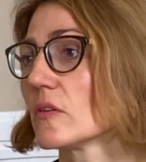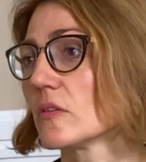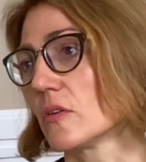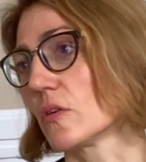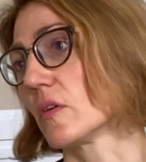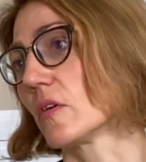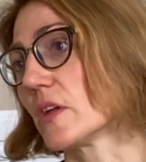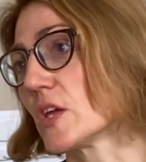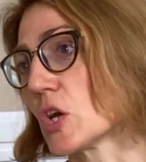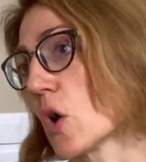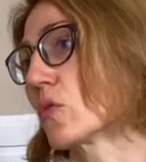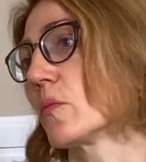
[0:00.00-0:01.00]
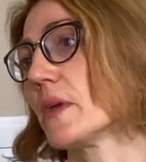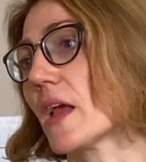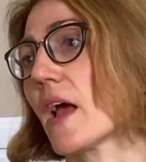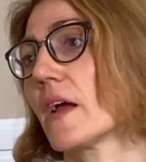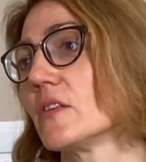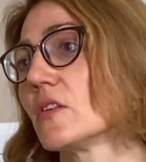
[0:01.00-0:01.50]
the economy
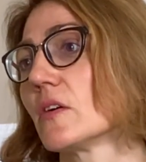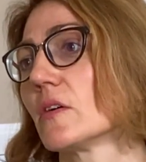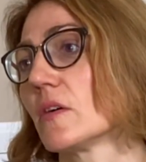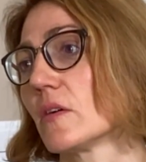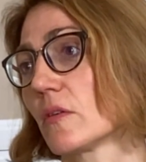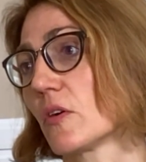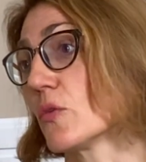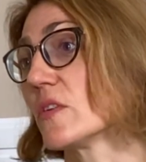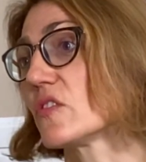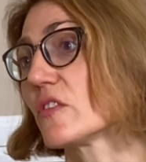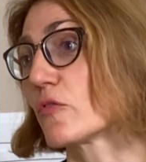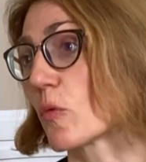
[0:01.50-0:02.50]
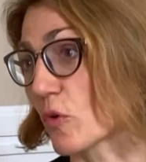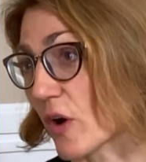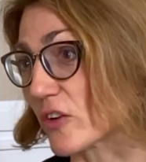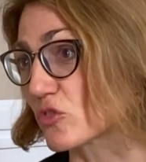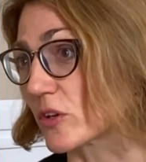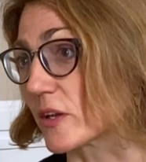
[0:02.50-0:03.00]
and the currency from
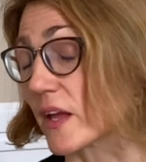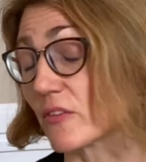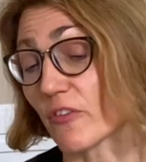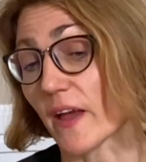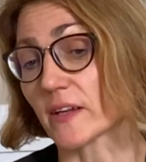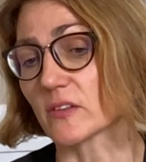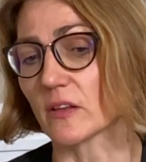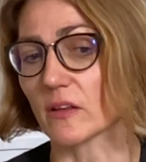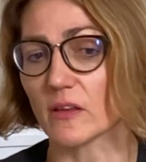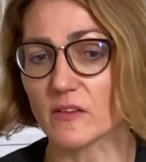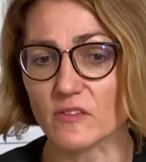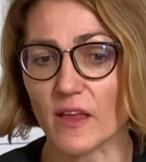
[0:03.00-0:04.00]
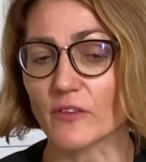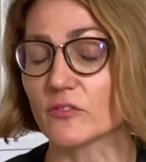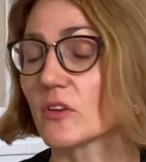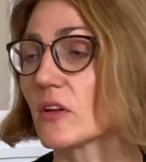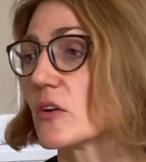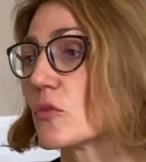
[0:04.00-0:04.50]
crashing. In fact, it saved
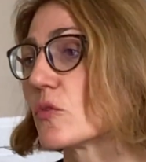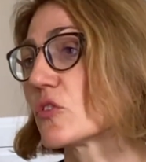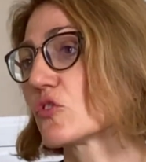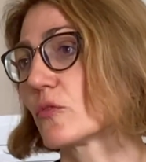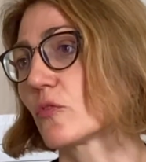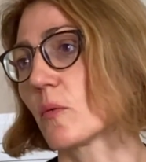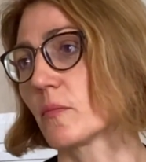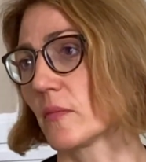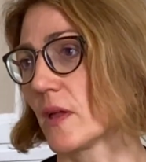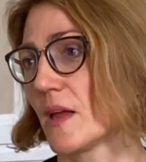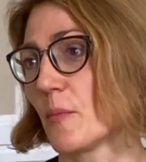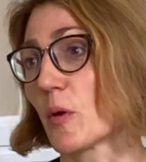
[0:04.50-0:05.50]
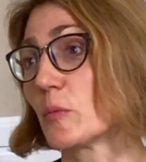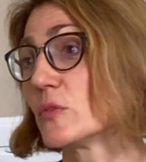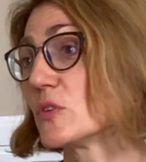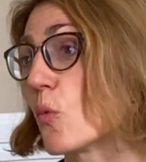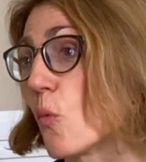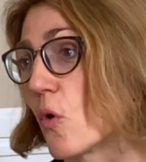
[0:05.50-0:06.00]
Russia from
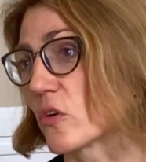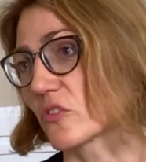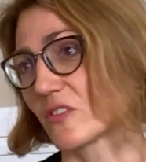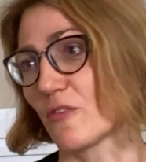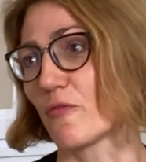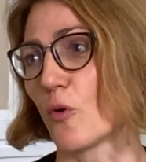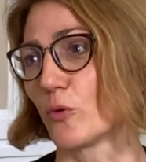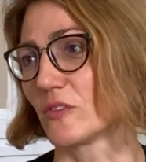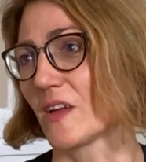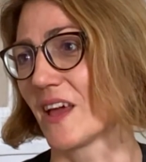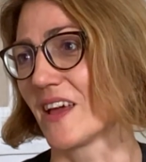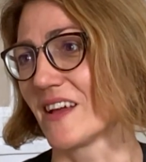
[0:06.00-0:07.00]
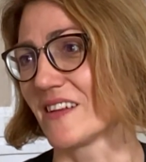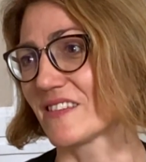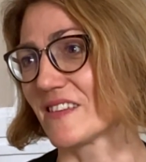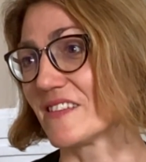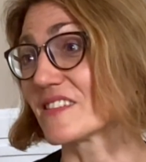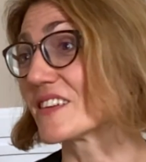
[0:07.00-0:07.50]
probably the worst default
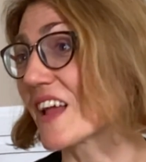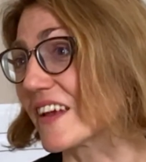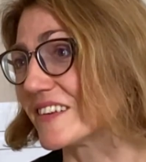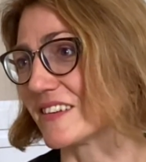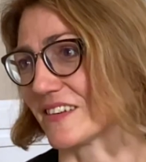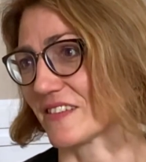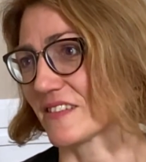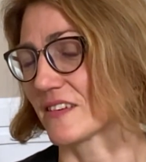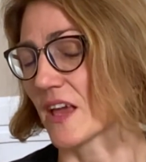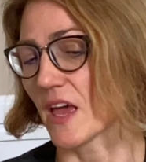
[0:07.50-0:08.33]
since the 90s.